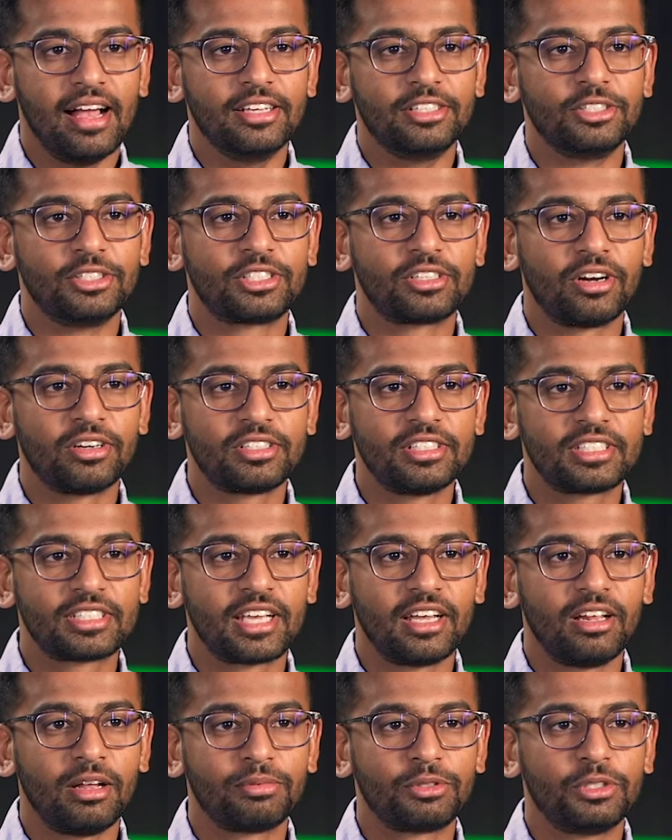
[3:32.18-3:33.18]
As you start to
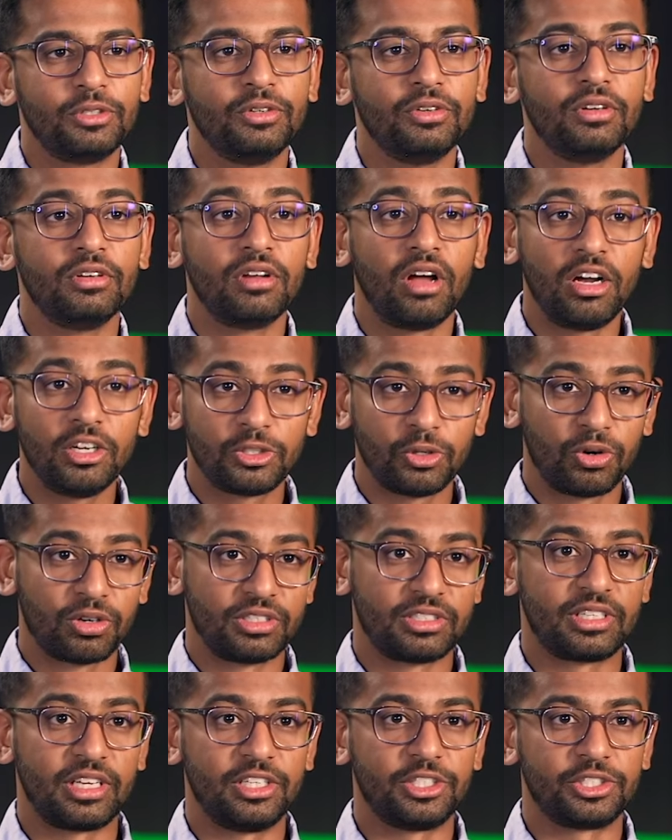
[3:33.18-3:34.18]
scale up to large
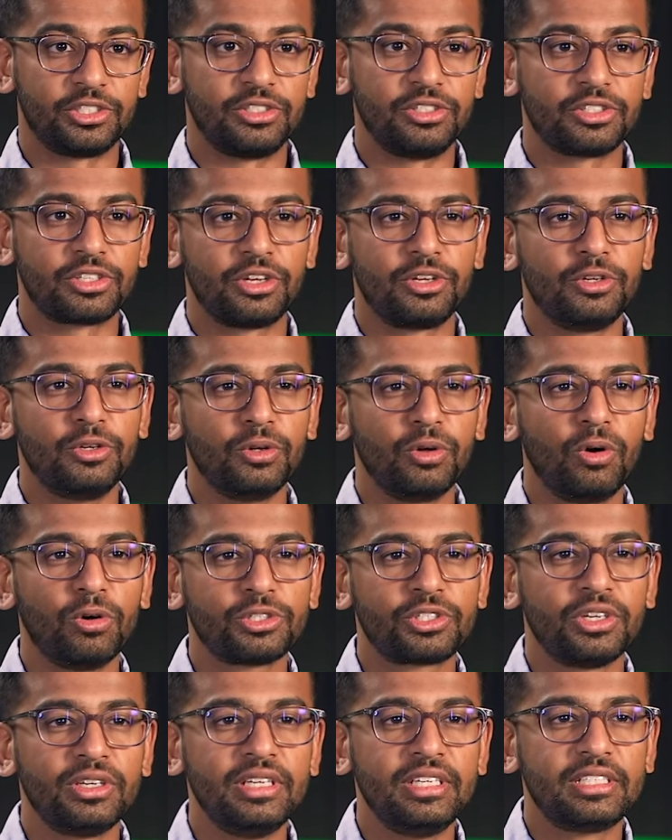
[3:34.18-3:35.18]
organizations, you'll
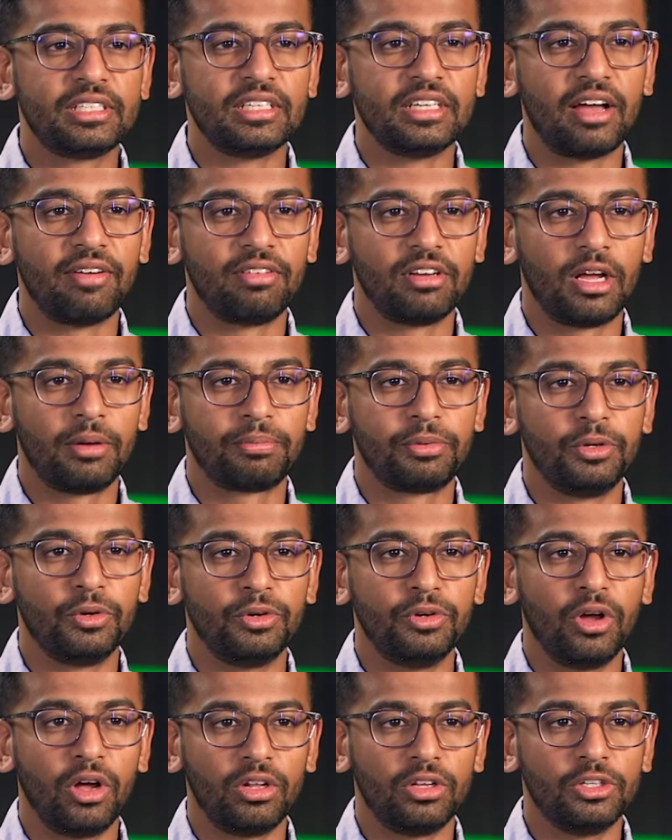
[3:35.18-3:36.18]
also need to level up
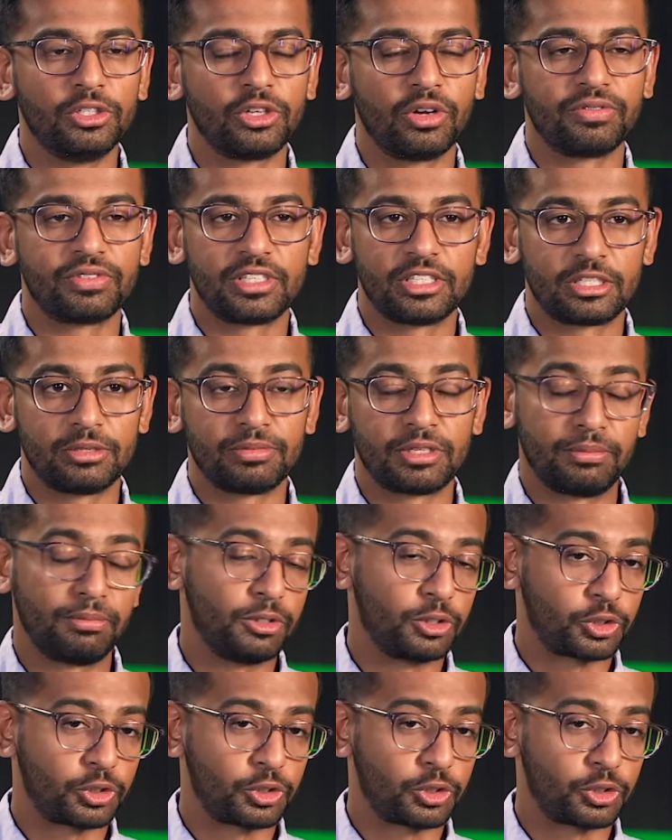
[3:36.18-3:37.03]
your knowledge of systems